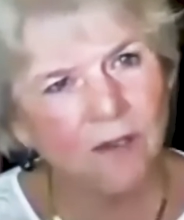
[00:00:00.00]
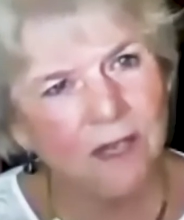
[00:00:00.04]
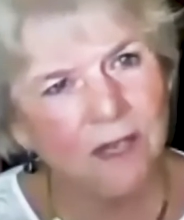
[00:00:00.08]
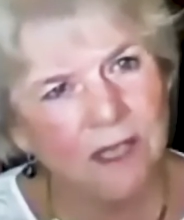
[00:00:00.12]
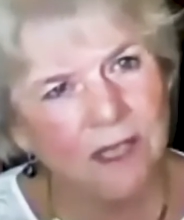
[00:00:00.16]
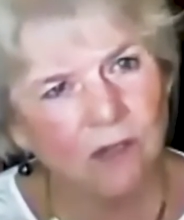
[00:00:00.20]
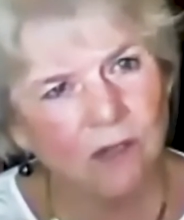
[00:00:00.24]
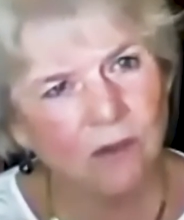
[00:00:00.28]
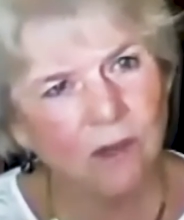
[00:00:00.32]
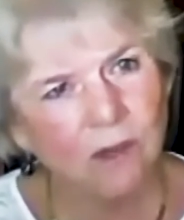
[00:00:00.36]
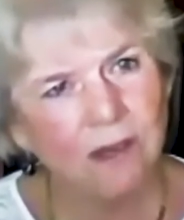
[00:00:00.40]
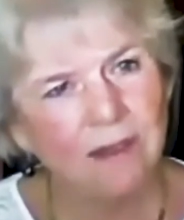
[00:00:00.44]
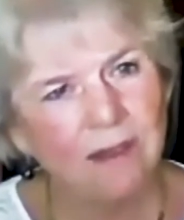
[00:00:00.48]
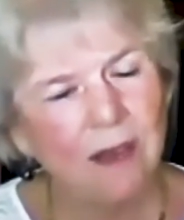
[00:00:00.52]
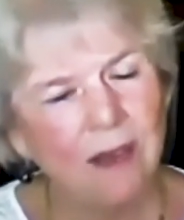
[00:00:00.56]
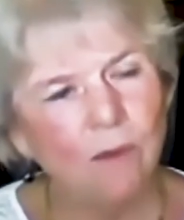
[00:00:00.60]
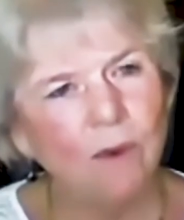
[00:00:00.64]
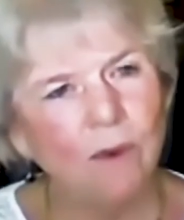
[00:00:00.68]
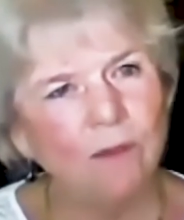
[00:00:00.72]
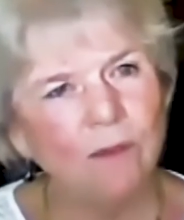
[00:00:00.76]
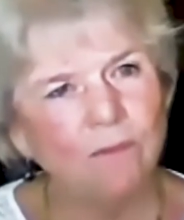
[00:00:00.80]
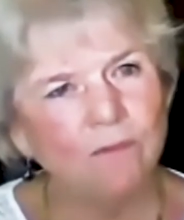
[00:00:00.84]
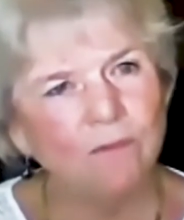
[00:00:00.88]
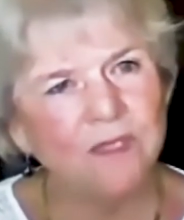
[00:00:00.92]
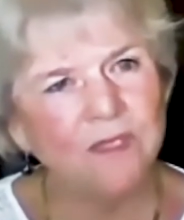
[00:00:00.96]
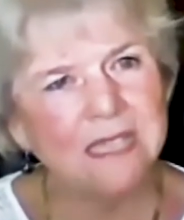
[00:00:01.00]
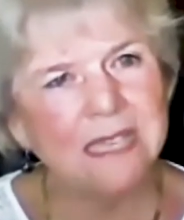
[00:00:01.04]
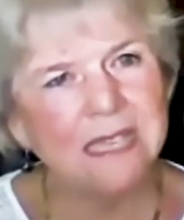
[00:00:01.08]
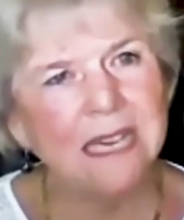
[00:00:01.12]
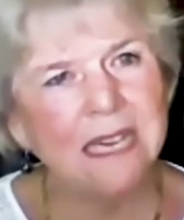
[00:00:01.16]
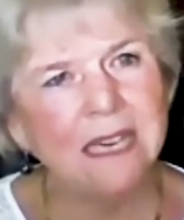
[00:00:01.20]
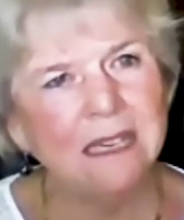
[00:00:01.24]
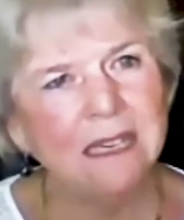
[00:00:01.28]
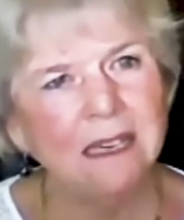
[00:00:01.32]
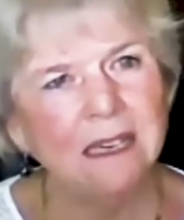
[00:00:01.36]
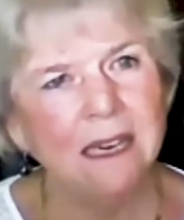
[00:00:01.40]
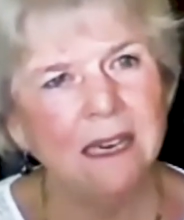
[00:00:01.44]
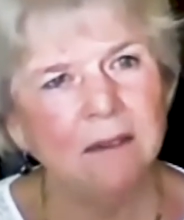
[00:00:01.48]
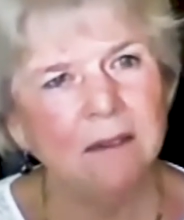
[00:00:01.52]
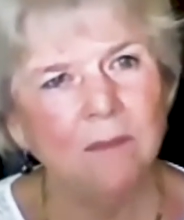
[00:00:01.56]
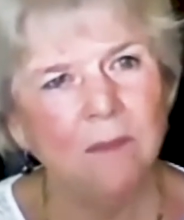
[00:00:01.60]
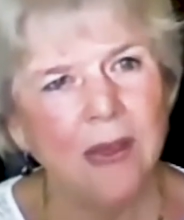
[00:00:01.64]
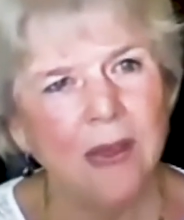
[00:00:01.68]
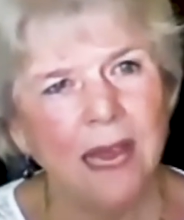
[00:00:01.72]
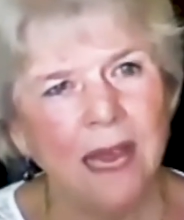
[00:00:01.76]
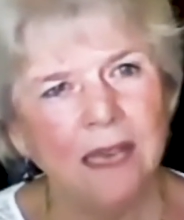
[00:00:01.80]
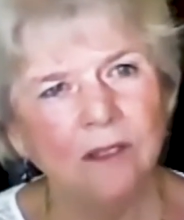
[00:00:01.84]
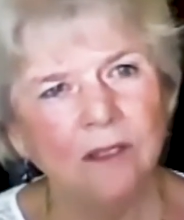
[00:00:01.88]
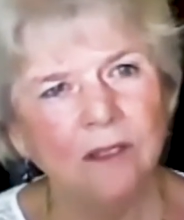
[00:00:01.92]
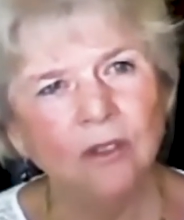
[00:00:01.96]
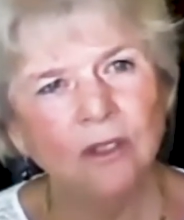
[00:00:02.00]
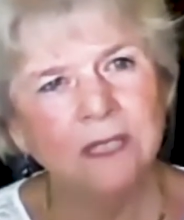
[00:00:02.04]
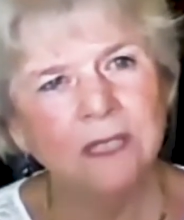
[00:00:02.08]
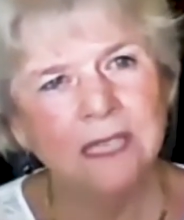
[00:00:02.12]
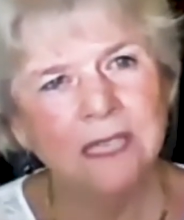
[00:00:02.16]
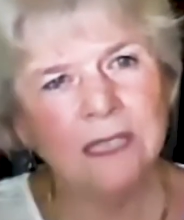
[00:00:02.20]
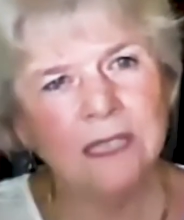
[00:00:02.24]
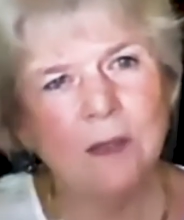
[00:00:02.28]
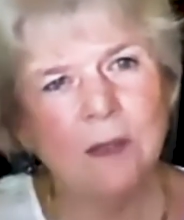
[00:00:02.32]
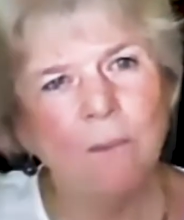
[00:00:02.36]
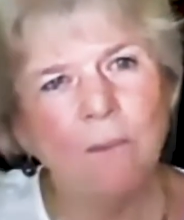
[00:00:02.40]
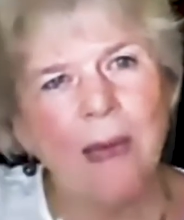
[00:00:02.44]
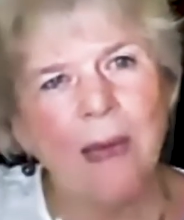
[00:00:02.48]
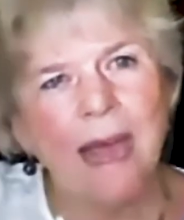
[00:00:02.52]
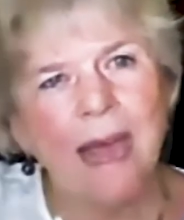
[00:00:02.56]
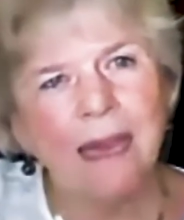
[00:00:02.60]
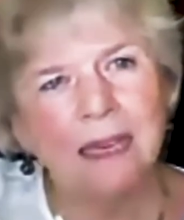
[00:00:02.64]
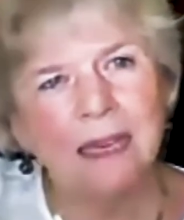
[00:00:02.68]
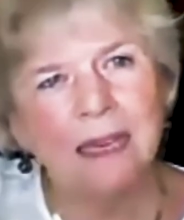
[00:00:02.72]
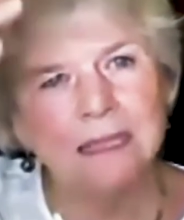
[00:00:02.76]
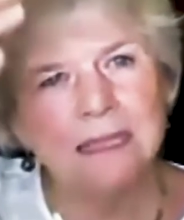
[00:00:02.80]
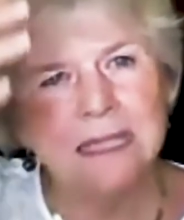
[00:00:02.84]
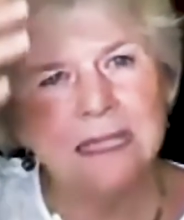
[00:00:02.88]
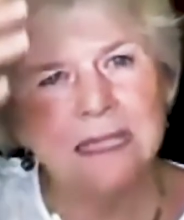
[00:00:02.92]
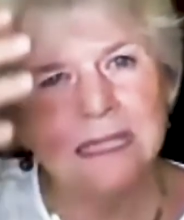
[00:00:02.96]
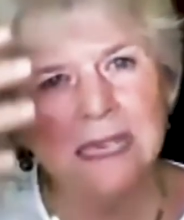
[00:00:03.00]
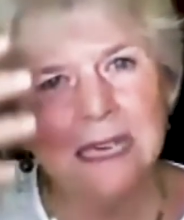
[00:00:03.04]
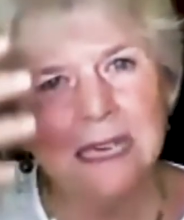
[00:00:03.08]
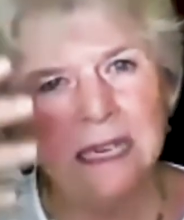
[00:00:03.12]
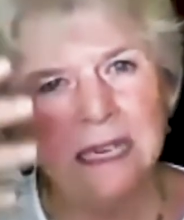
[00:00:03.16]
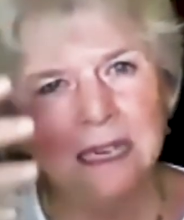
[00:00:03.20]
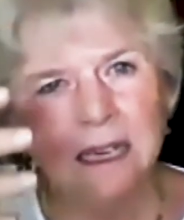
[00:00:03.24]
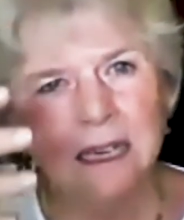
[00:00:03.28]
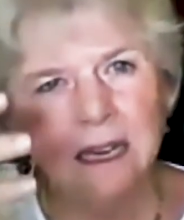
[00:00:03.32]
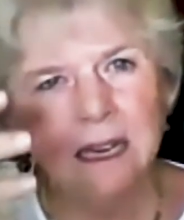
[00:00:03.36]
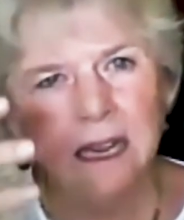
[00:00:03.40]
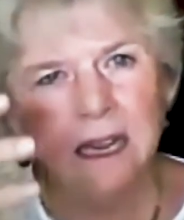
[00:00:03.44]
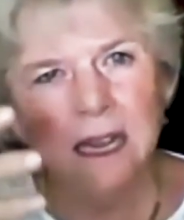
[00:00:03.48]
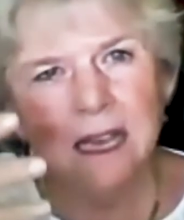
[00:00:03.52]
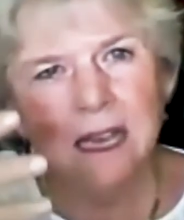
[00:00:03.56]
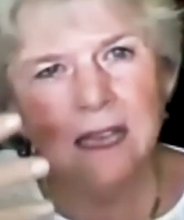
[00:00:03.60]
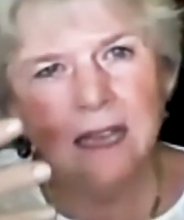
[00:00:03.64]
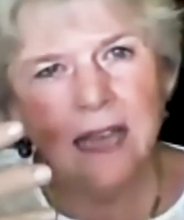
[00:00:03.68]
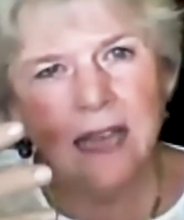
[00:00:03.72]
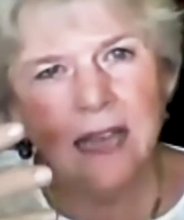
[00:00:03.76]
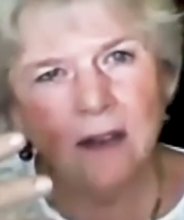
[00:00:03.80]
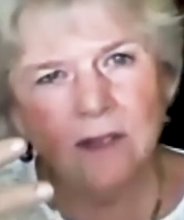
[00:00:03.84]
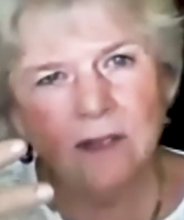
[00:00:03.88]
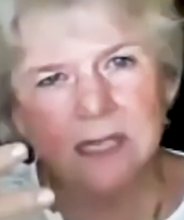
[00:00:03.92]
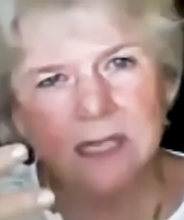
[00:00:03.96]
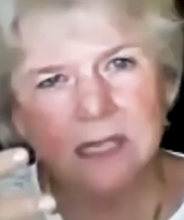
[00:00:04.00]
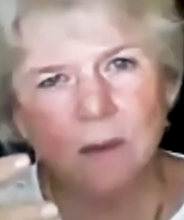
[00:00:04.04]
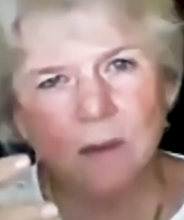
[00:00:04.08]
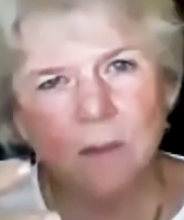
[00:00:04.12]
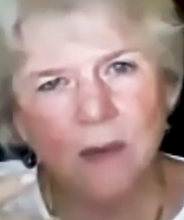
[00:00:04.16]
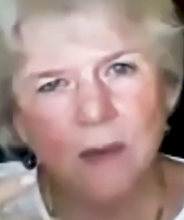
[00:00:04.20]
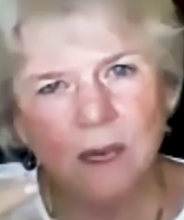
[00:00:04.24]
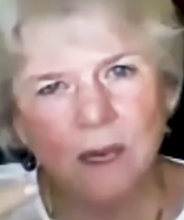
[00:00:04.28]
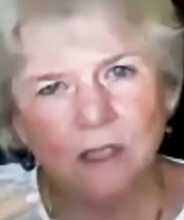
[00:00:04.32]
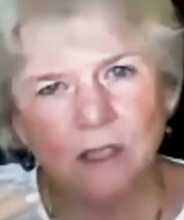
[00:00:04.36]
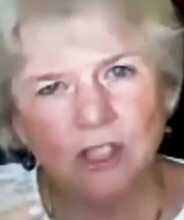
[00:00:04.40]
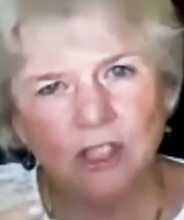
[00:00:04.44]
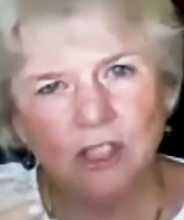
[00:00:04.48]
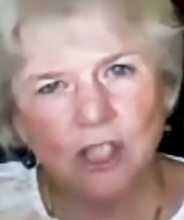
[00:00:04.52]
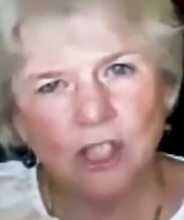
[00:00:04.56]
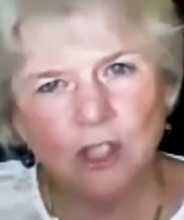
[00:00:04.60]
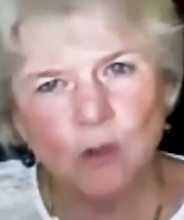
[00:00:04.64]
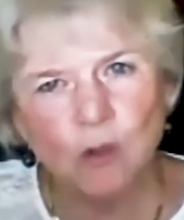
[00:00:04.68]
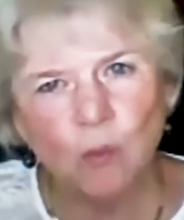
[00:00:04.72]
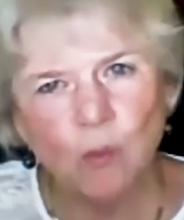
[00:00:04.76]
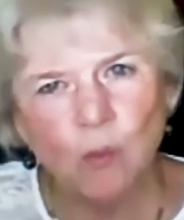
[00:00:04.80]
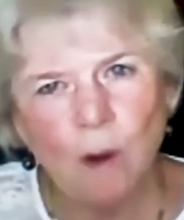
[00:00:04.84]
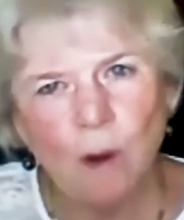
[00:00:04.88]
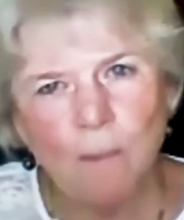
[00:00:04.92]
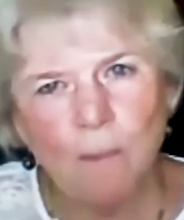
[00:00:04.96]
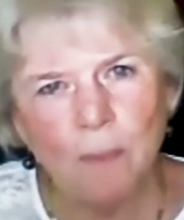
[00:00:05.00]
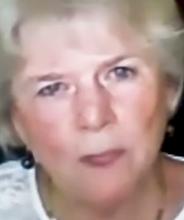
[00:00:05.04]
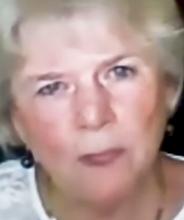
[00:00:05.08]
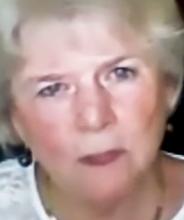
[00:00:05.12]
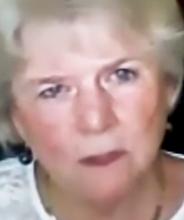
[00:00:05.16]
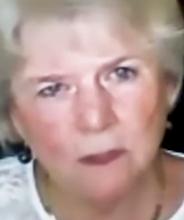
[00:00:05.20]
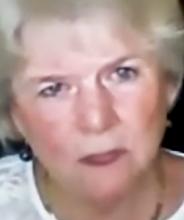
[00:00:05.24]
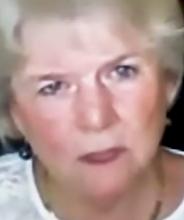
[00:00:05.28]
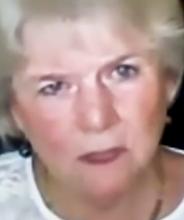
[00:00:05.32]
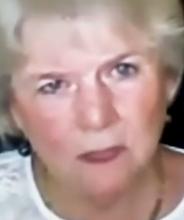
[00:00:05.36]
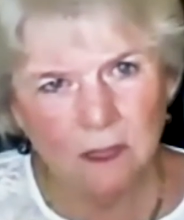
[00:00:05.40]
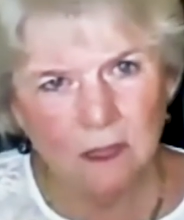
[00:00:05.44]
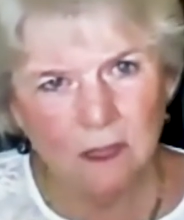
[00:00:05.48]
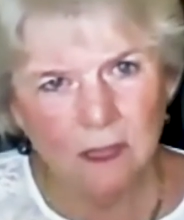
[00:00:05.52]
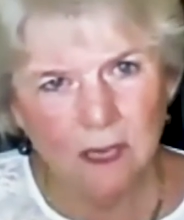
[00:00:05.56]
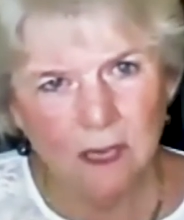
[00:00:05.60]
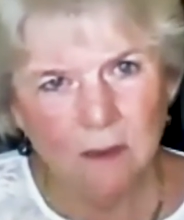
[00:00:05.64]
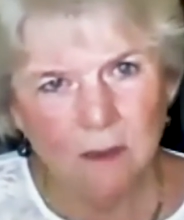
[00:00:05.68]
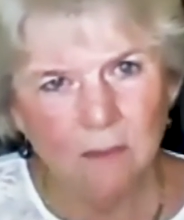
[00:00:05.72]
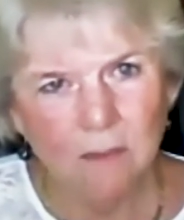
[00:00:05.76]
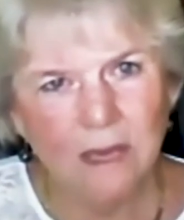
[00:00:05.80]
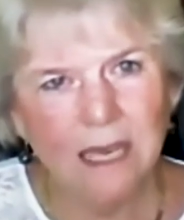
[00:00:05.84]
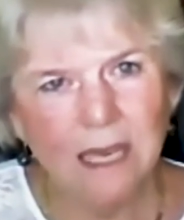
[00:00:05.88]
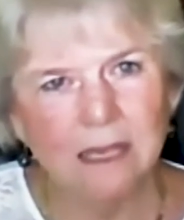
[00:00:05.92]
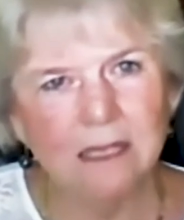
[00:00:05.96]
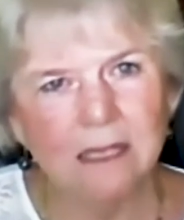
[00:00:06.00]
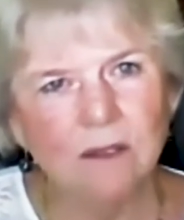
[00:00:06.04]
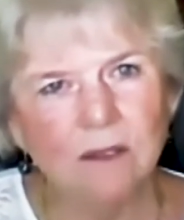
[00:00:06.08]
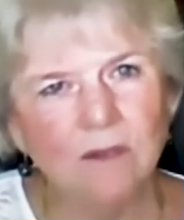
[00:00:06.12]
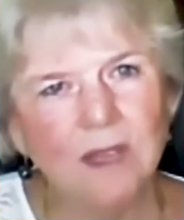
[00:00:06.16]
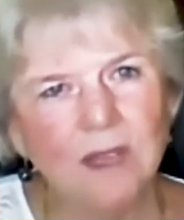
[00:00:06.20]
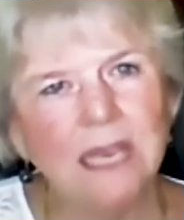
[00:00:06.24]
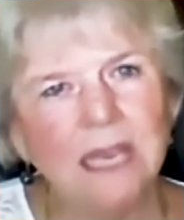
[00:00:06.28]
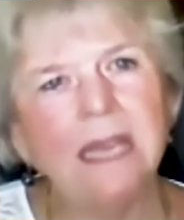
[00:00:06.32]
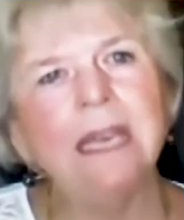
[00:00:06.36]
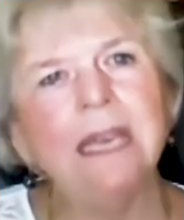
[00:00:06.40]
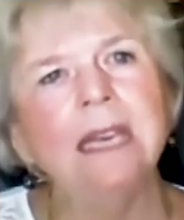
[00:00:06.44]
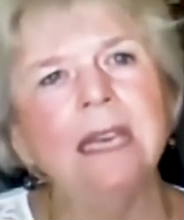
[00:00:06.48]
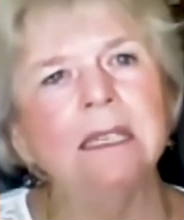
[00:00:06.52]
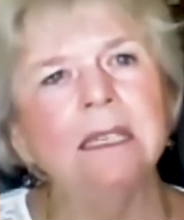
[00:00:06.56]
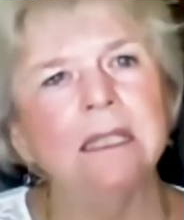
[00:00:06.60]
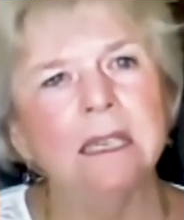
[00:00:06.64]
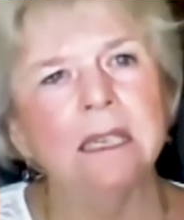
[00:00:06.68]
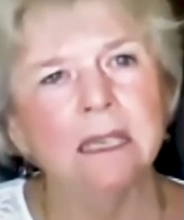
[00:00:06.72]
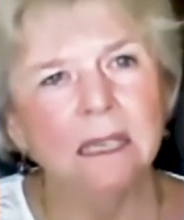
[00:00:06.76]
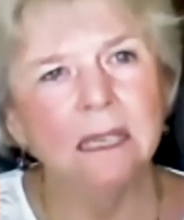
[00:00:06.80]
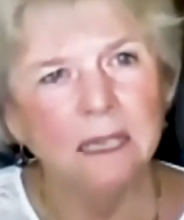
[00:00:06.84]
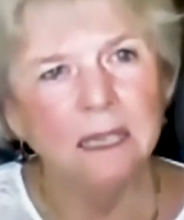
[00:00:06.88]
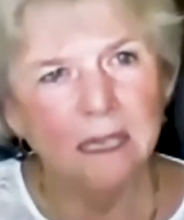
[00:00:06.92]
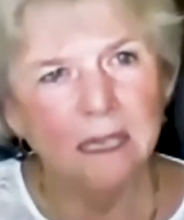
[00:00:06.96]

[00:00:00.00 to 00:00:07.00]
of history that we've seen and looked at the back and seen how cement just rippled because of the heat.